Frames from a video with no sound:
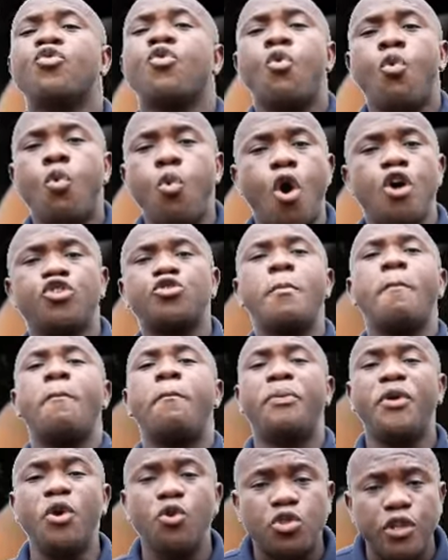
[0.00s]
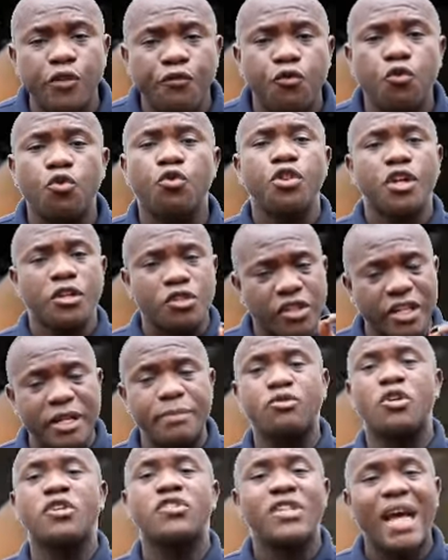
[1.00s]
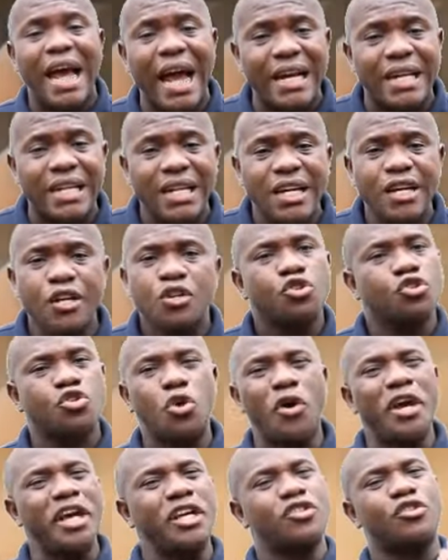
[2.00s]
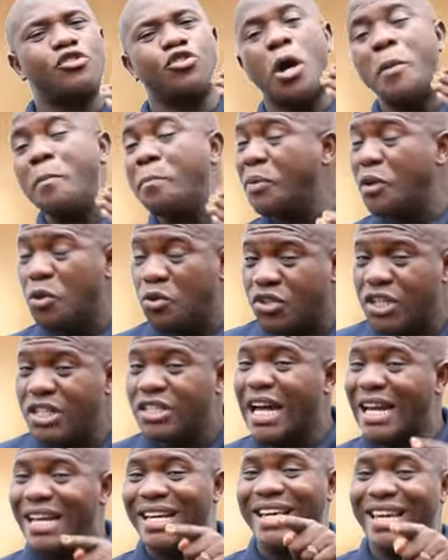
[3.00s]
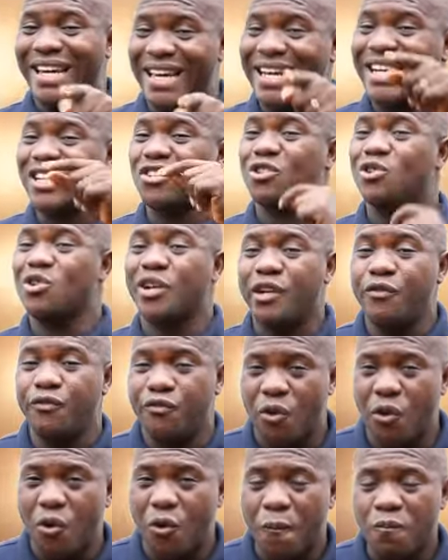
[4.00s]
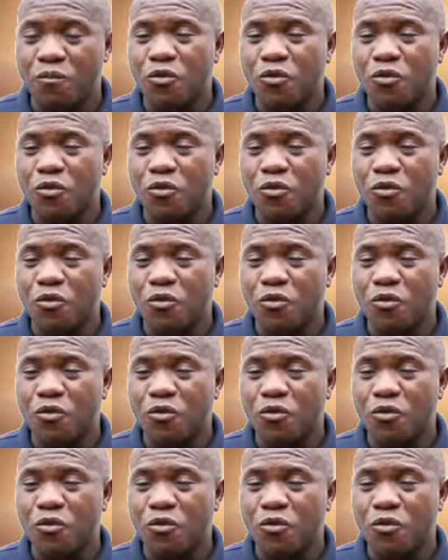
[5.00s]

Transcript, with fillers: was beautiful, the scripture said. So it's not beauty that a king is looking for.